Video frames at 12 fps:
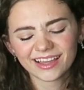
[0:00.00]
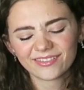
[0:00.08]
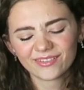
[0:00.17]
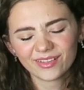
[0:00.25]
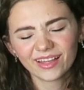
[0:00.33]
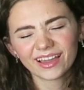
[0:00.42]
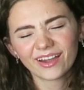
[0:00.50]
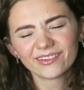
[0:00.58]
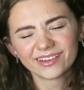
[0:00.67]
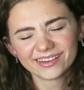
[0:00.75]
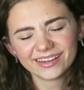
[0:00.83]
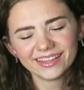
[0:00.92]
I feel like I
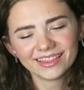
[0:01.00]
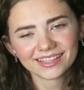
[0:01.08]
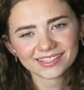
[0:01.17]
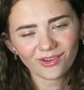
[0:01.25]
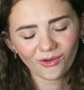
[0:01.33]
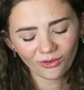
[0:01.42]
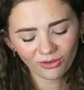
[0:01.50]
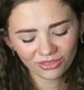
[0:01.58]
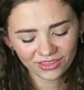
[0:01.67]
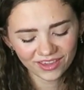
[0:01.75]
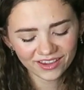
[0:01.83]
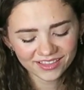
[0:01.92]
would need this whole
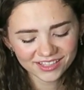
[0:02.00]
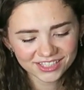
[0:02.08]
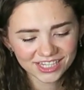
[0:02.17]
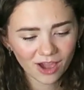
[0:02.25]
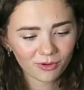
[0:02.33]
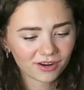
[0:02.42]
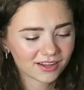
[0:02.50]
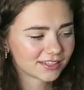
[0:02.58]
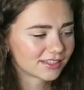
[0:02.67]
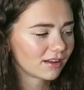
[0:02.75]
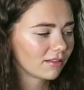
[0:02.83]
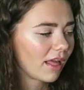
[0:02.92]
thing in the shower
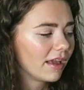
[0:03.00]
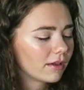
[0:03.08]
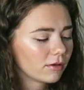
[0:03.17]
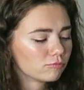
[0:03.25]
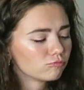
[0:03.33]
because they're like,